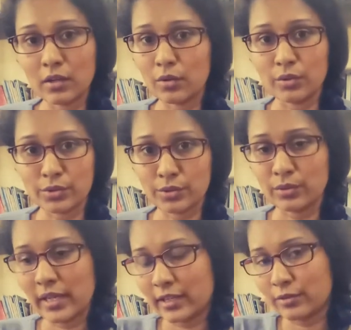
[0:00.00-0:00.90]

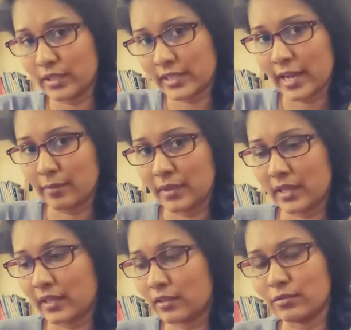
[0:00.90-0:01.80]
Also, it can
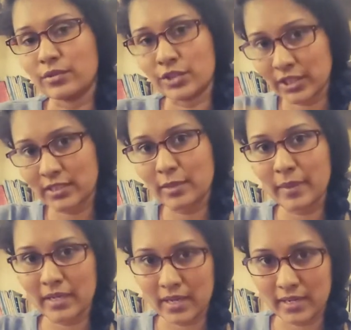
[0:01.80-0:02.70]
be just the
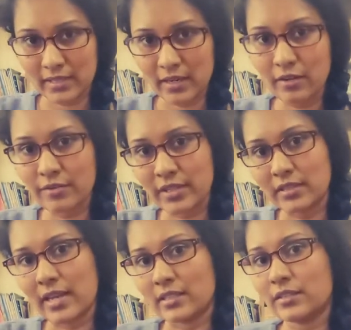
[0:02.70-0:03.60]
main idea
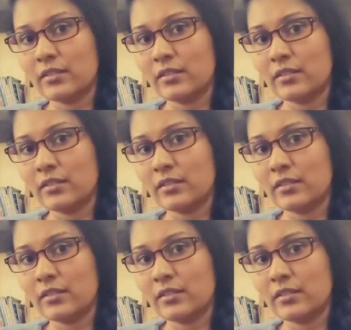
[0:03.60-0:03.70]
written as